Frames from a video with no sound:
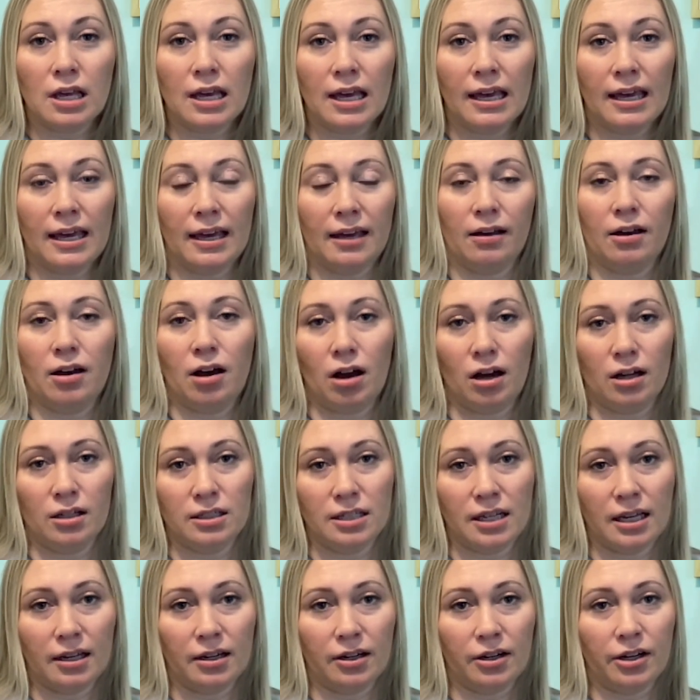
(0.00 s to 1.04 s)
in
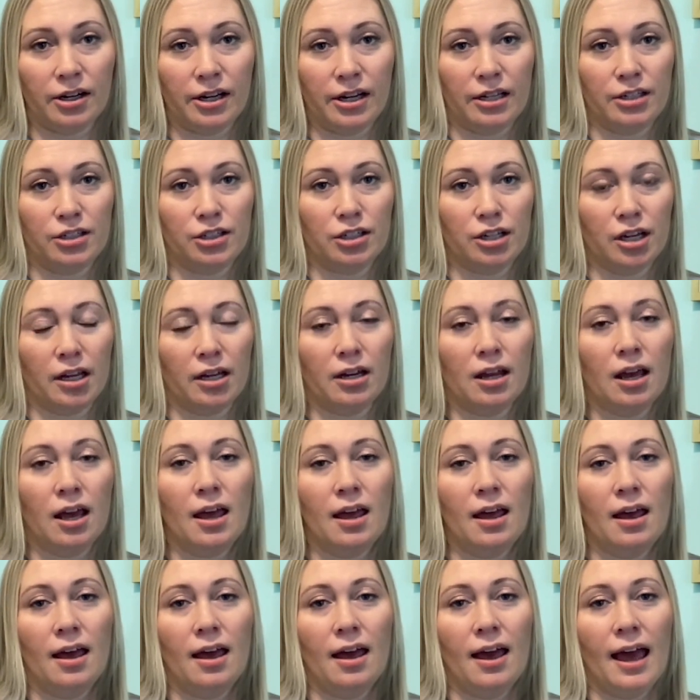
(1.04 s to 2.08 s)
content creation.
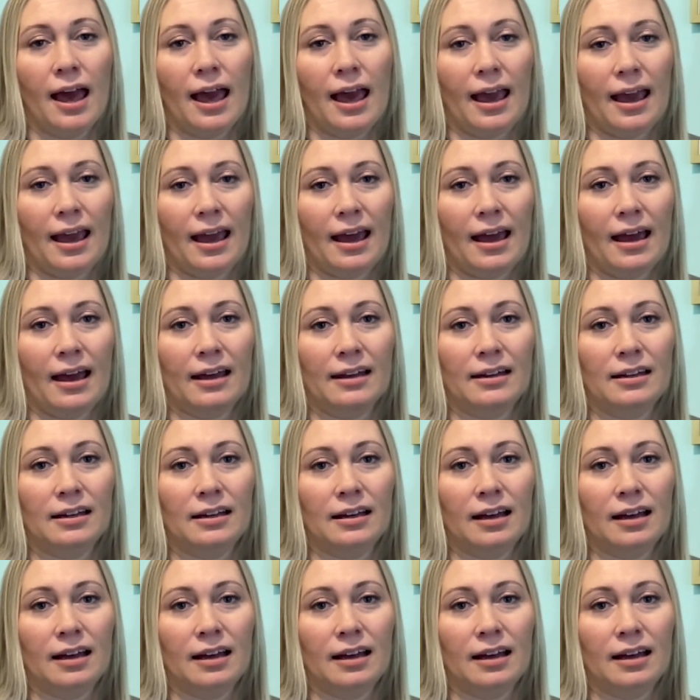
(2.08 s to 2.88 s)
And